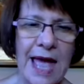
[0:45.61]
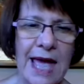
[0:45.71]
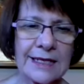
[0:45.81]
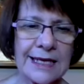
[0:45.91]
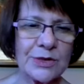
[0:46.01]

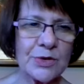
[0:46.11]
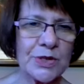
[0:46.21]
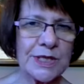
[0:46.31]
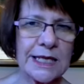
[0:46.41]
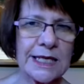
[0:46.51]
and
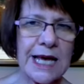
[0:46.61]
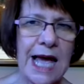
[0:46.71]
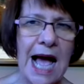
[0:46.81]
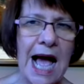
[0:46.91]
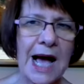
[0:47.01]
interesting
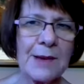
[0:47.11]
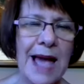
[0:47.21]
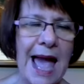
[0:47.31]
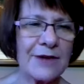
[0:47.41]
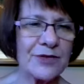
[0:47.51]
um,
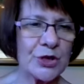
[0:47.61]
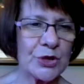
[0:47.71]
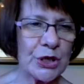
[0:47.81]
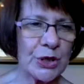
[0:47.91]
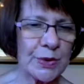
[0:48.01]

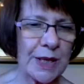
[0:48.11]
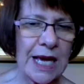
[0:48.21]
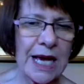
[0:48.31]
afternoon.